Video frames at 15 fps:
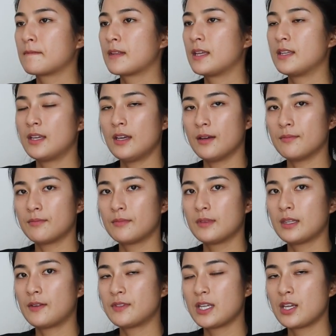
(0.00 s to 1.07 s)
yeah,
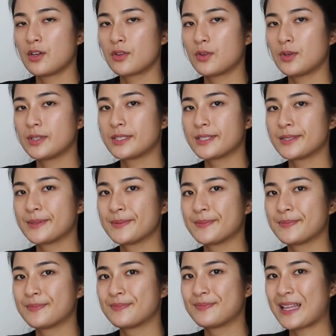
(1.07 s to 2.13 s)
love to hear your thoughts.
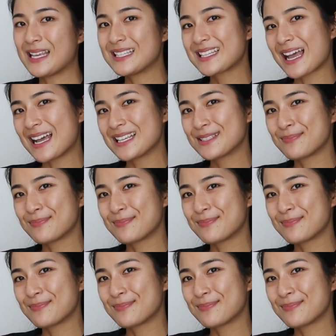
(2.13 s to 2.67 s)
Thanks, guys.